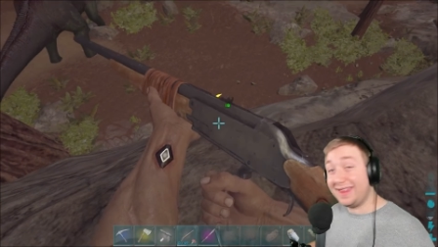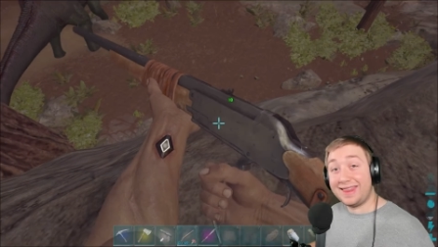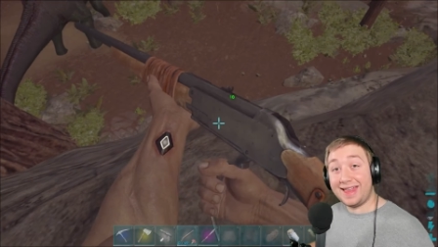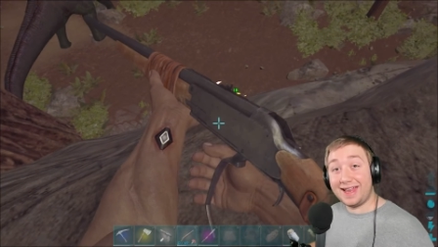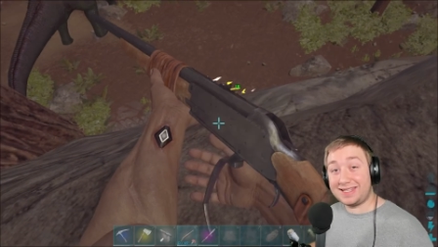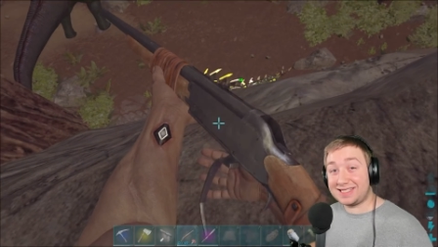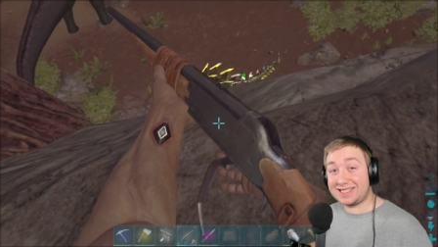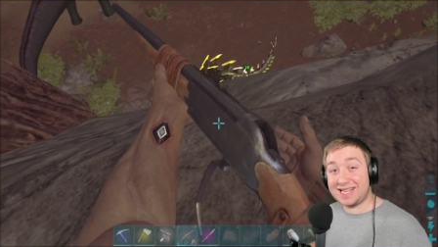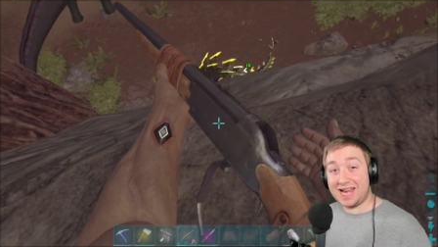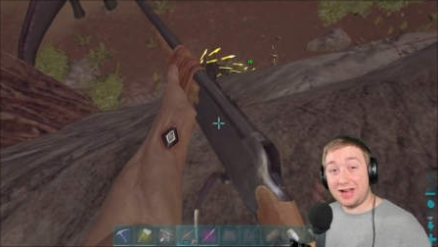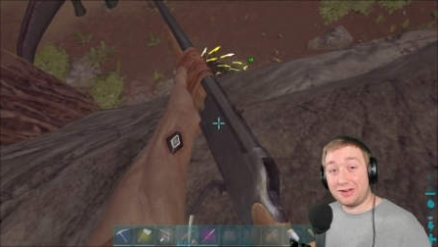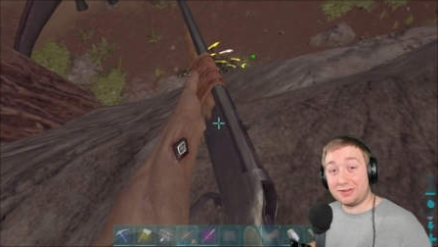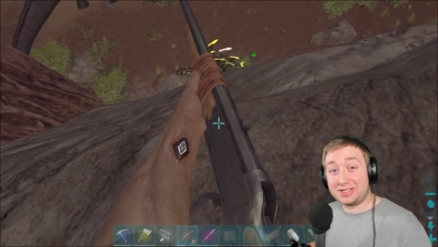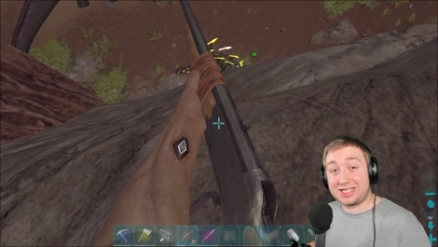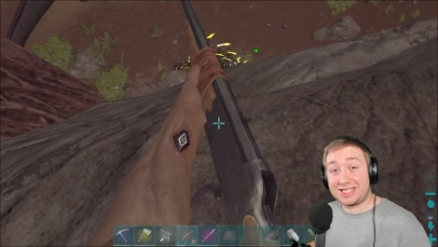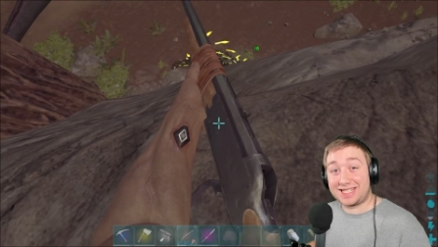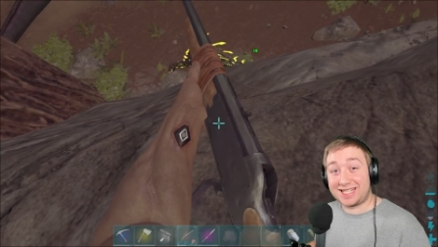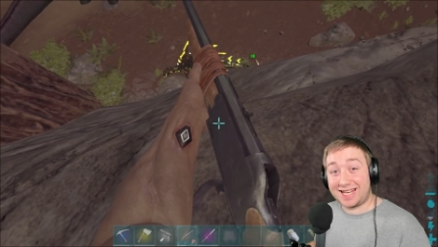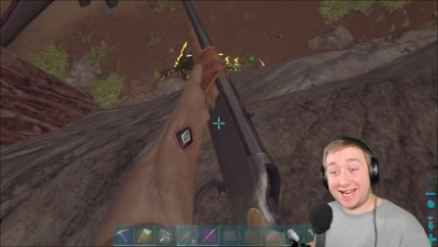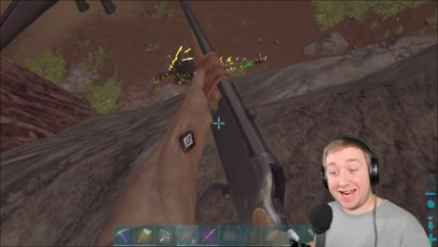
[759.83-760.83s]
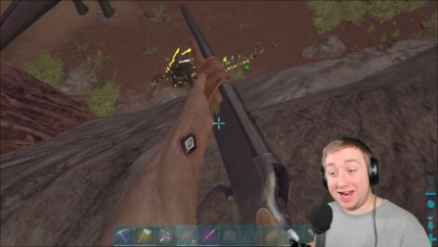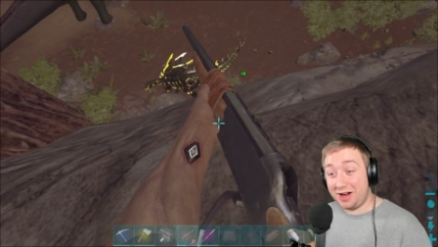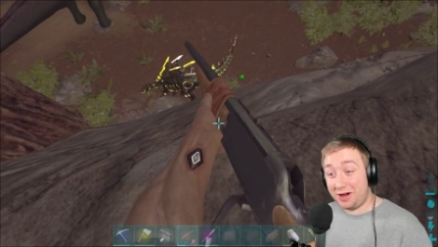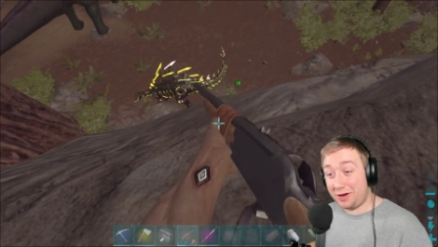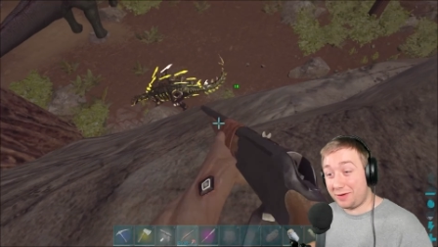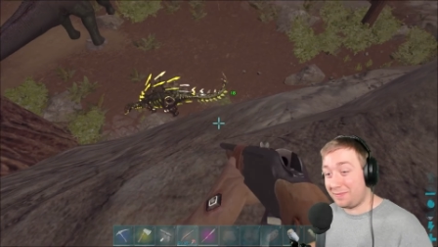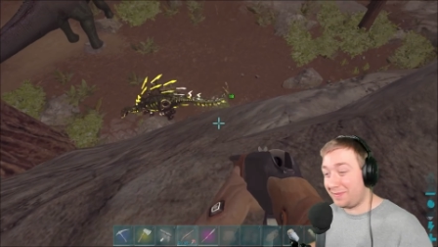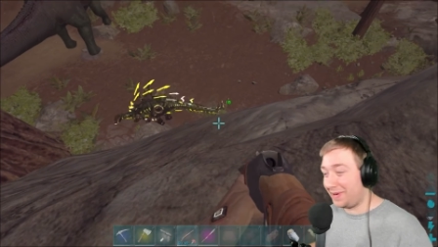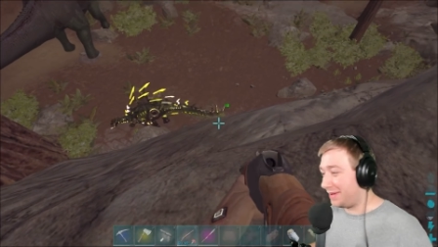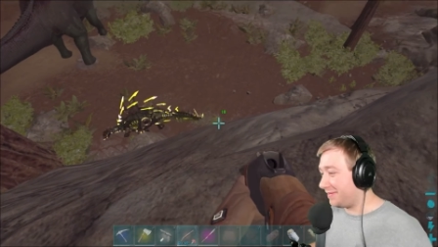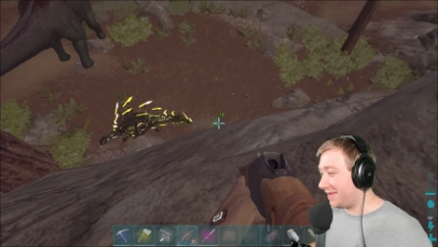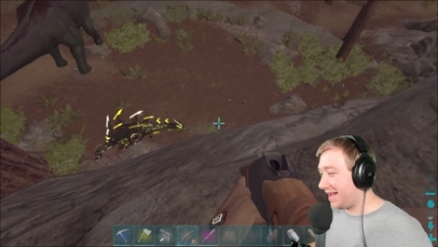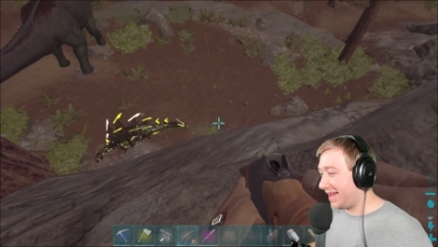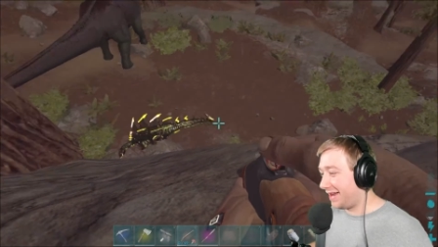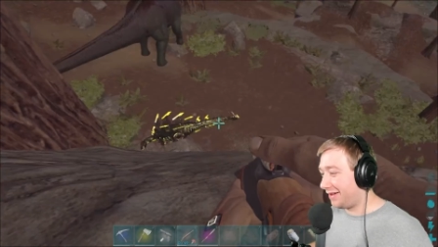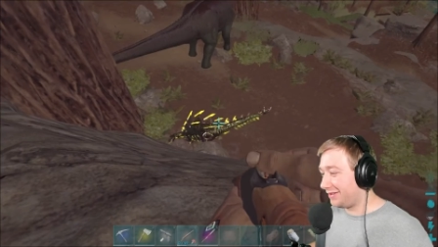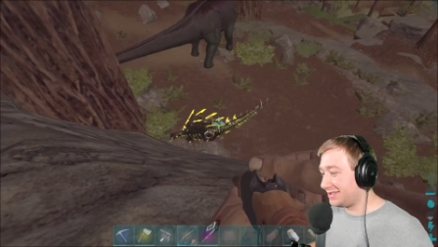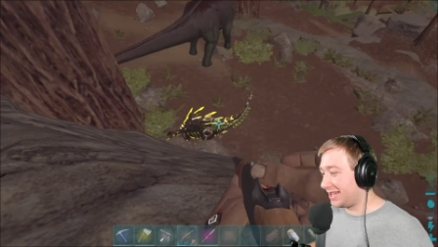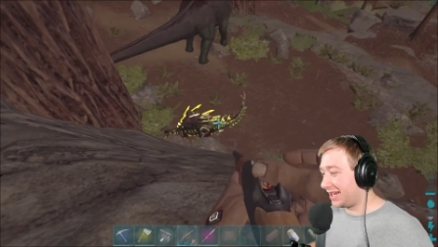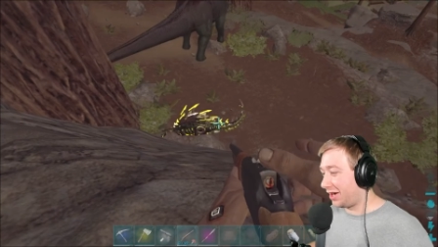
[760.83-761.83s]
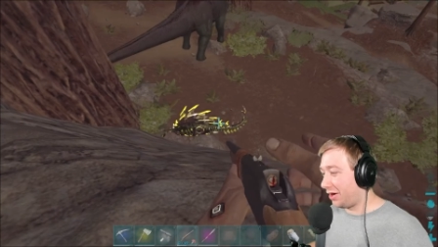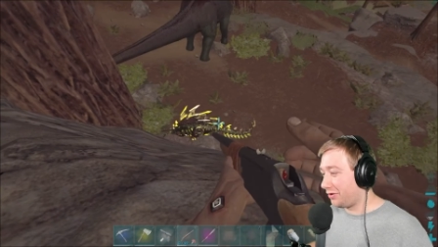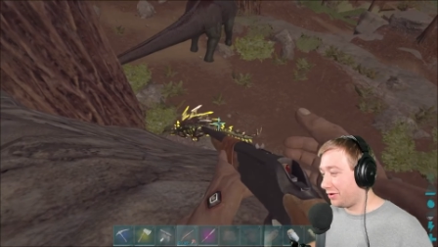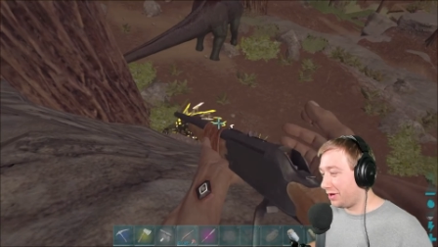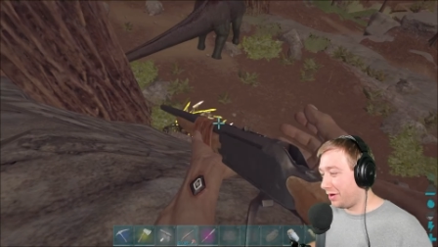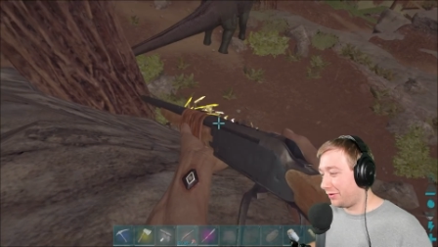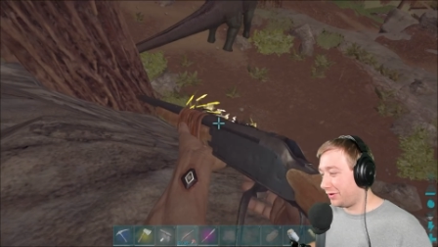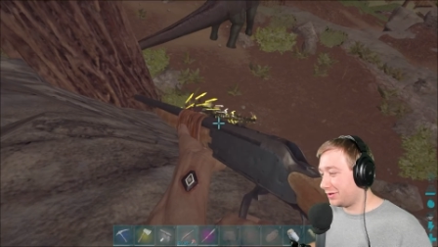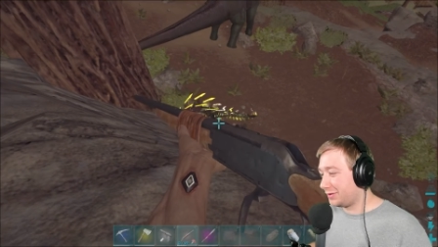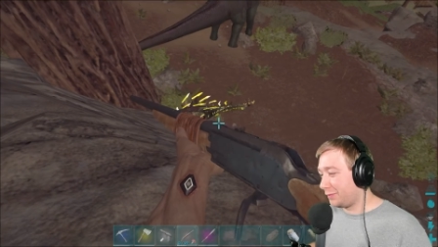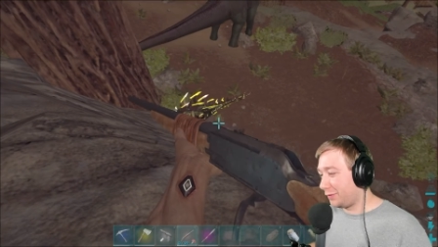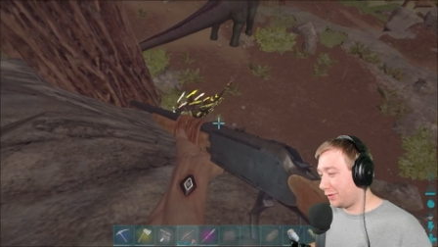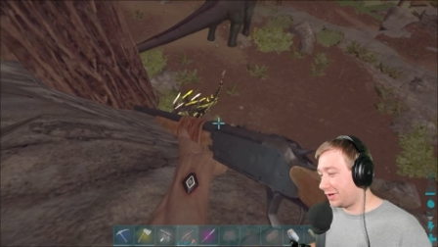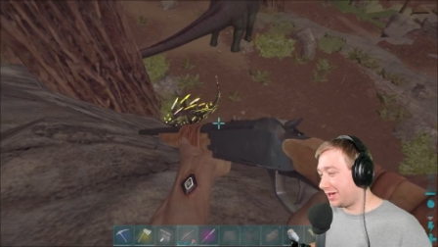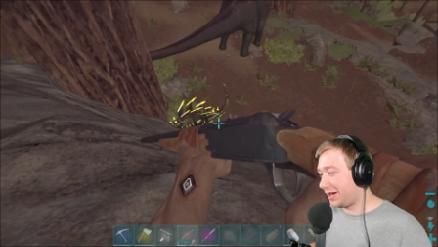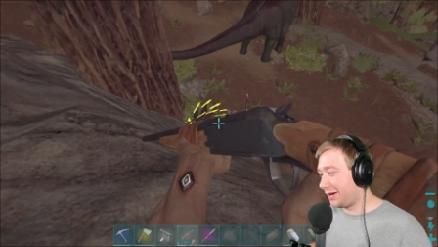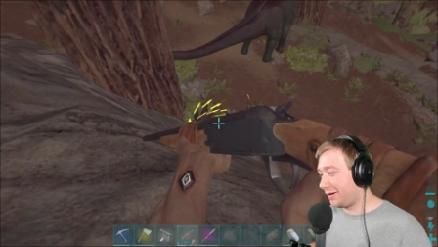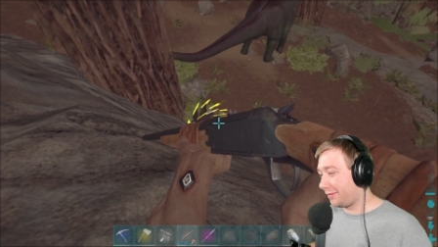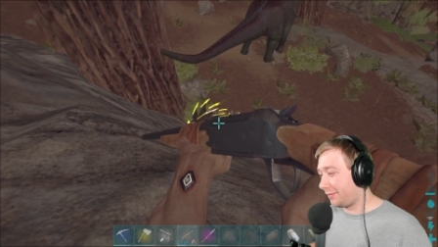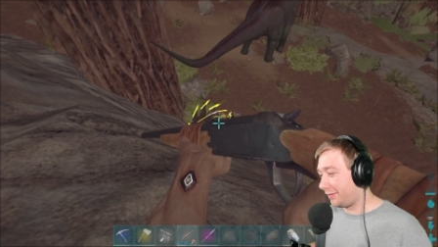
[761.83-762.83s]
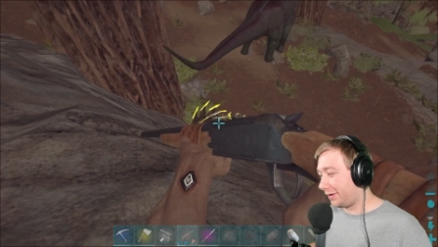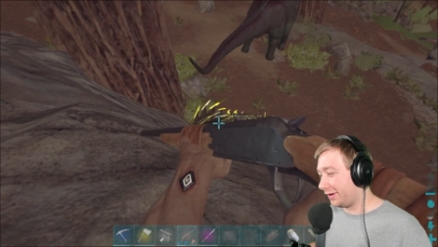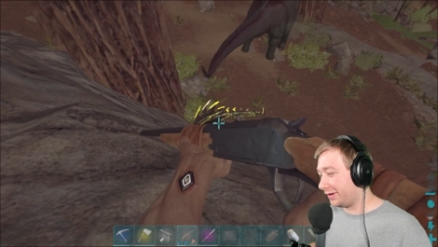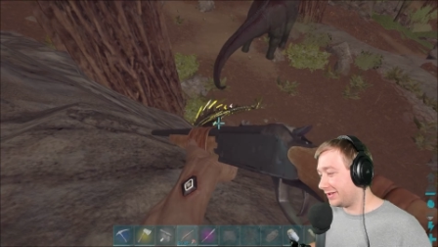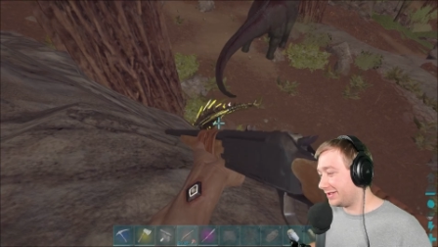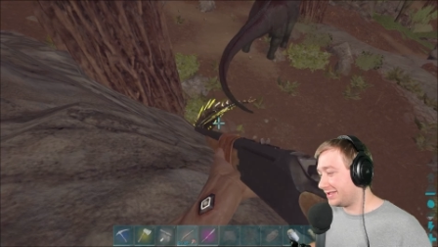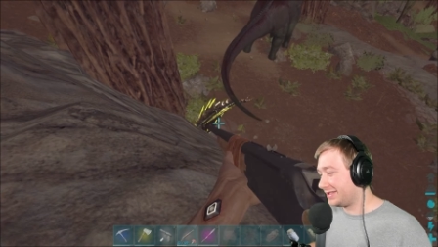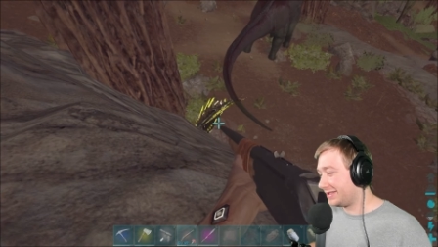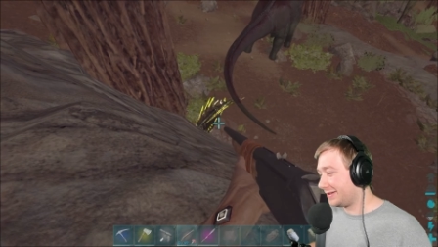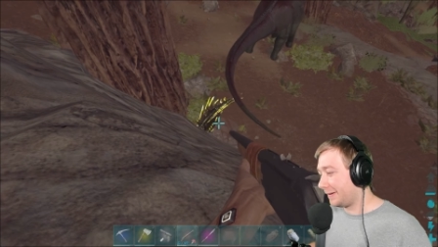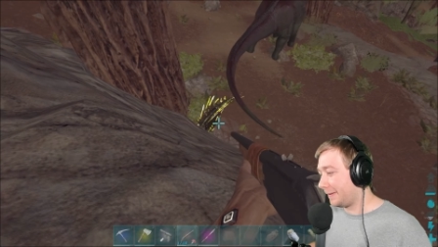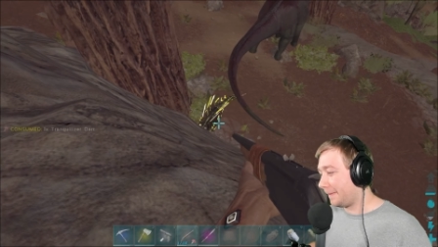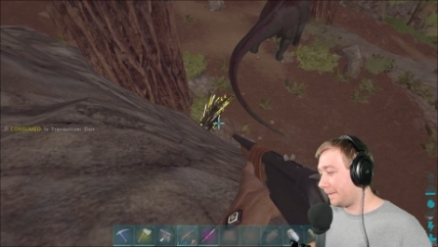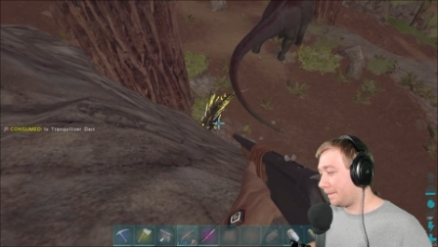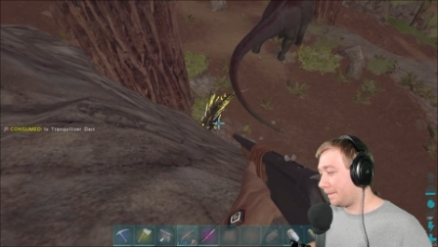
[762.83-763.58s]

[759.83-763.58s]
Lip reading: That sound scared me, man. I was like, oh no, there's more terror birds.